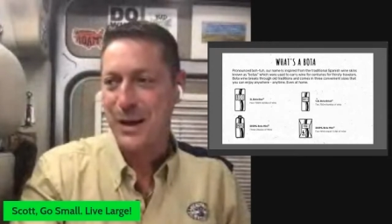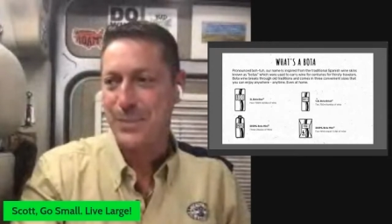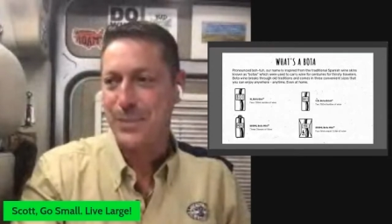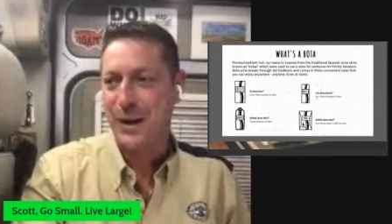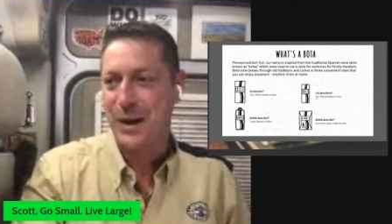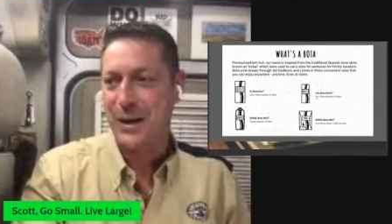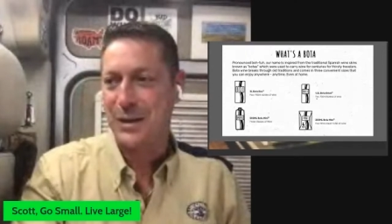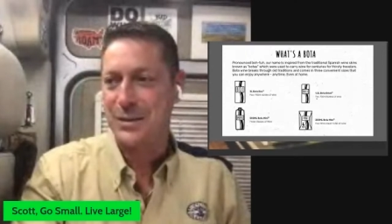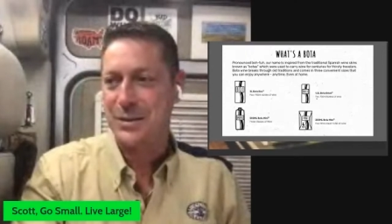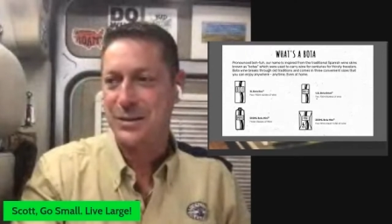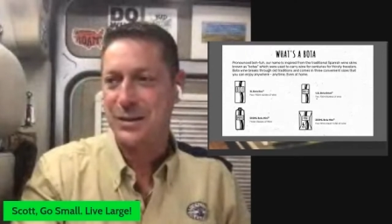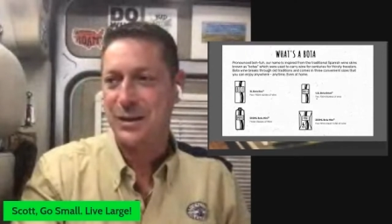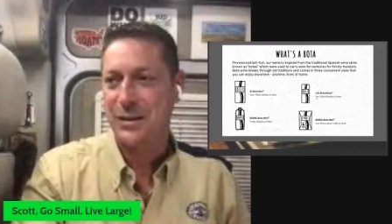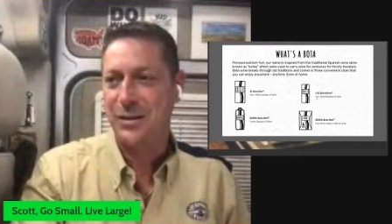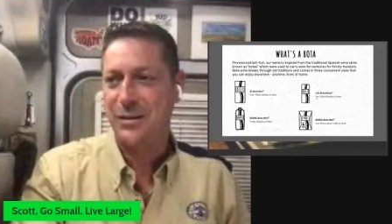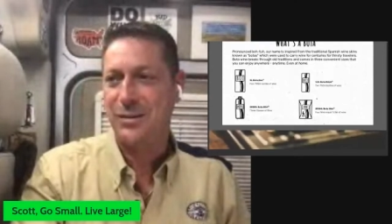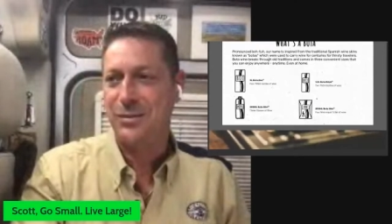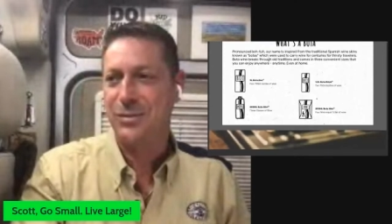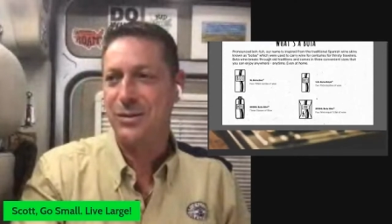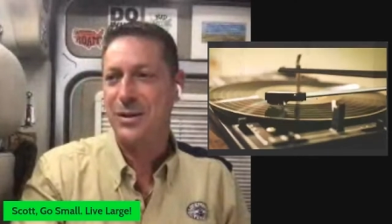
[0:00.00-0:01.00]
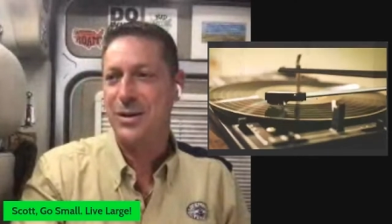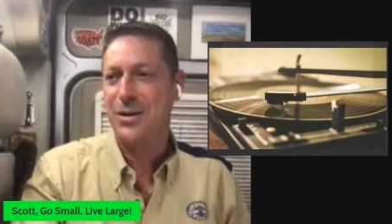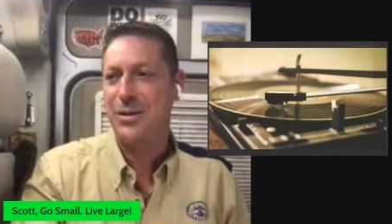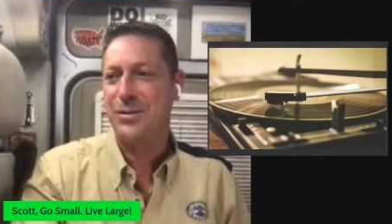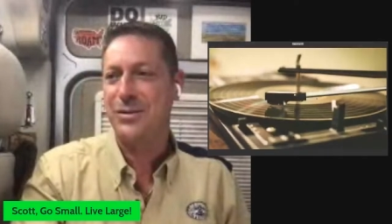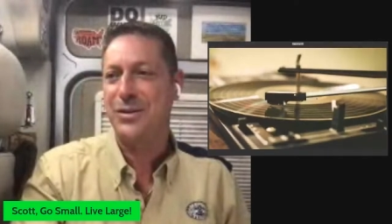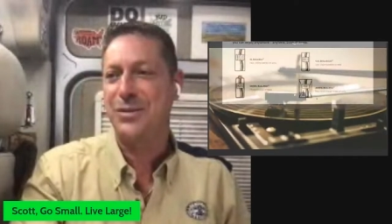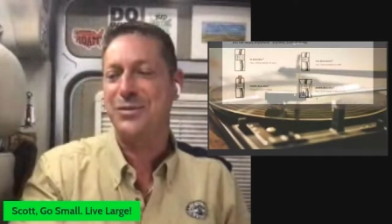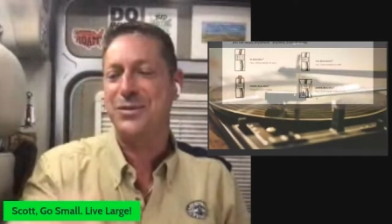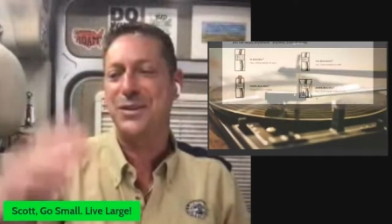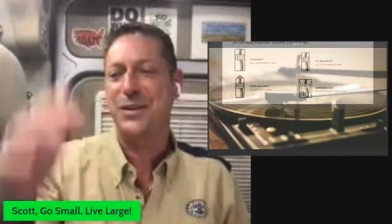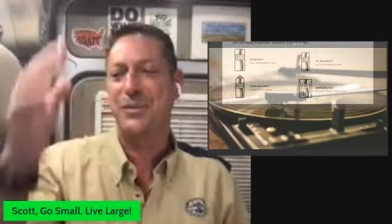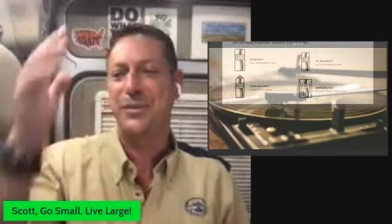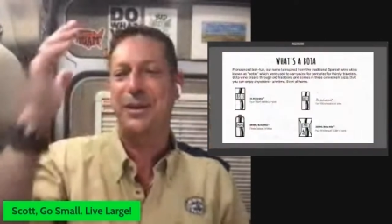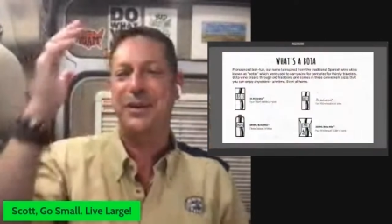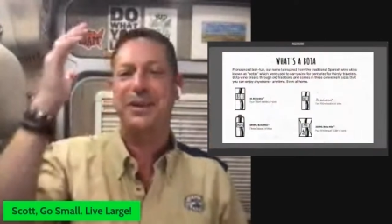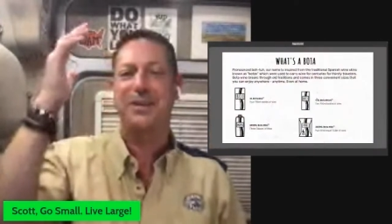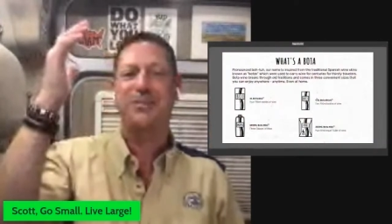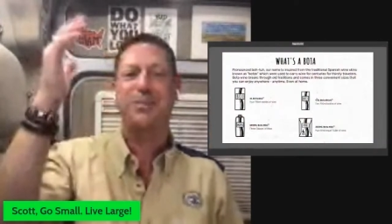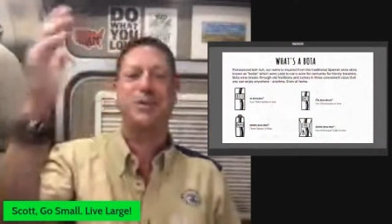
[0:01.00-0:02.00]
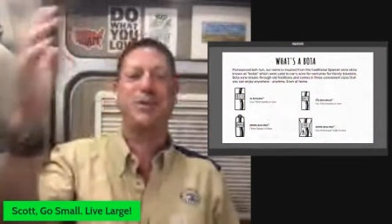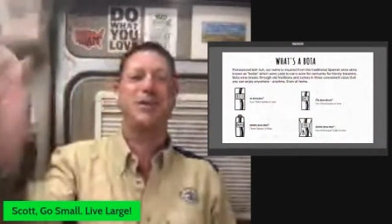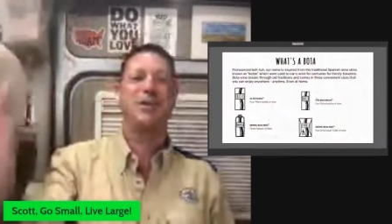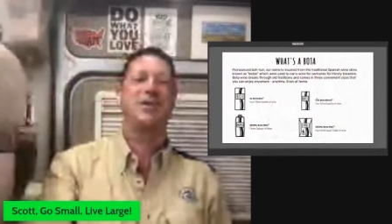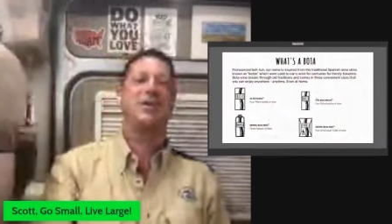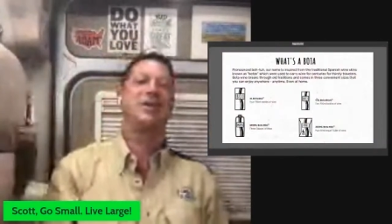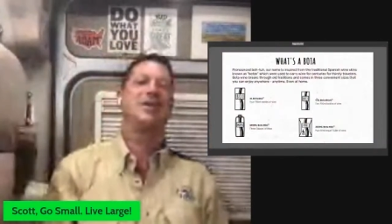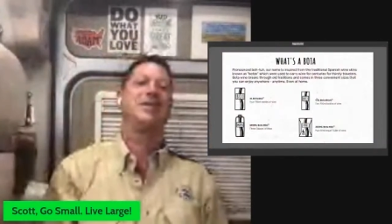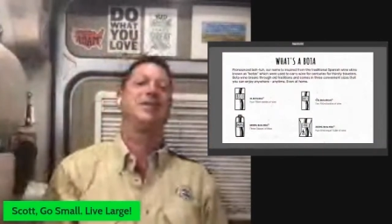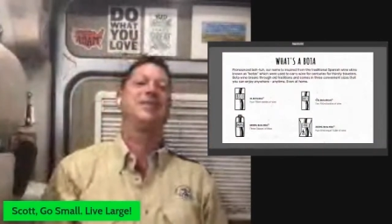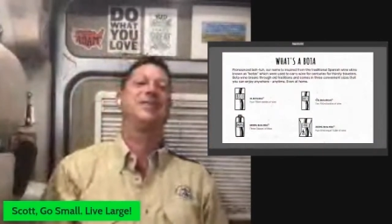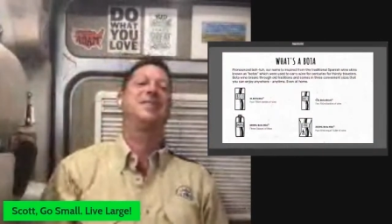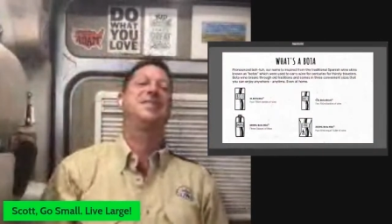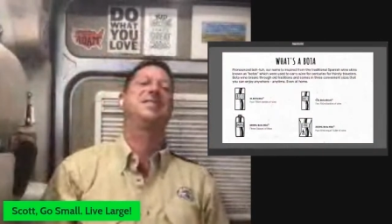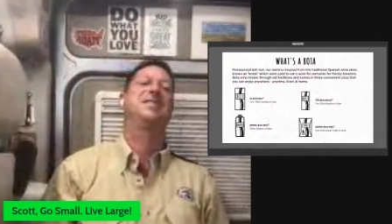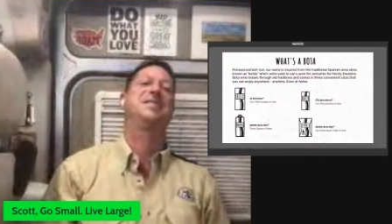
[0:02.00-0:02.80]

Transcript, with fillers: My box. Oh no, don't tell me I didn't put it in there.